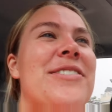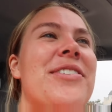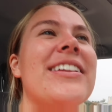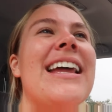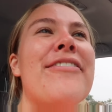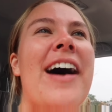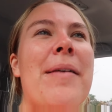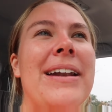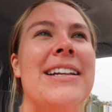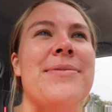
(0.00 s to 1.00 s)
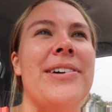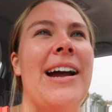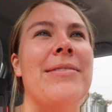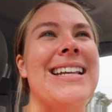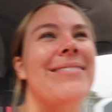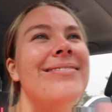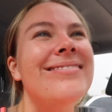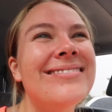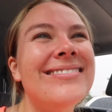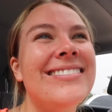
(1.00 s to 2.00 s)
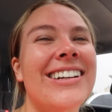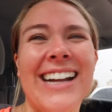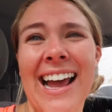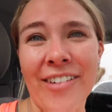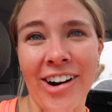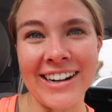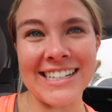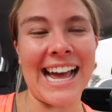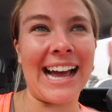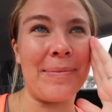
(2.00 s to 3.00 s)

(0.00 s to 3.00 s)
there was only like 5 minutes where I was like, could I have a heart attack?